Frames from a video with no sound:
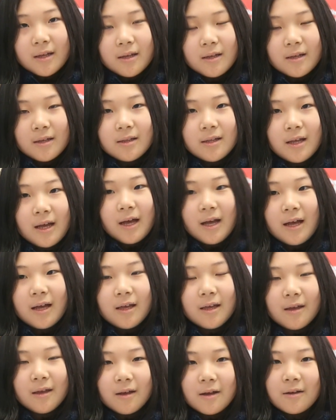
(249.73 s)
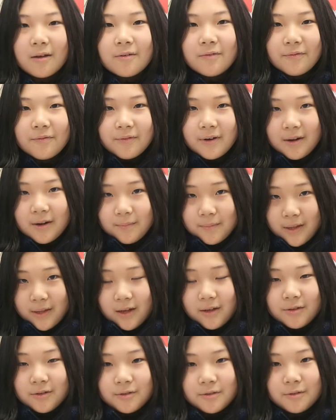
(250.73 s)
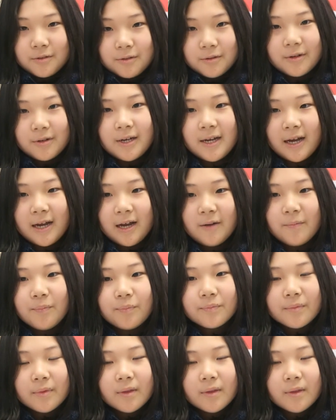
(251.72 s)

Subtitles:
And I come from Daegu, Korea.